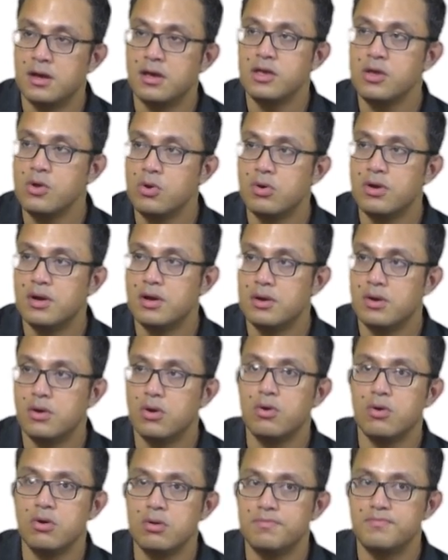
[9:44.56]
your
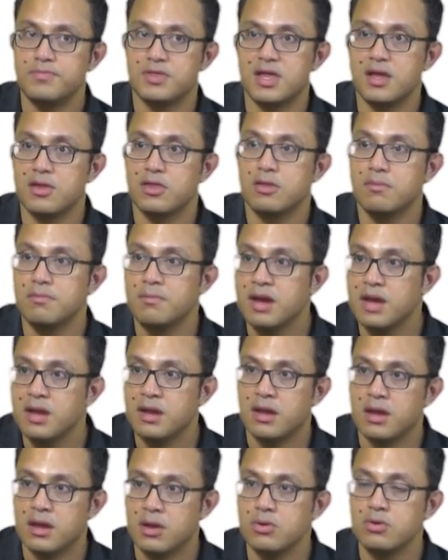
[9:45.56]
whole sense of
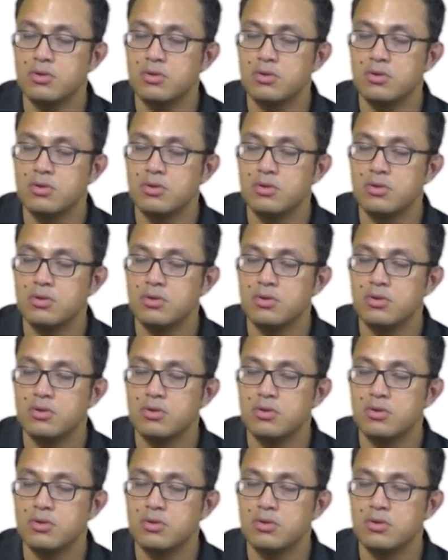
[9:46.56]
meaning,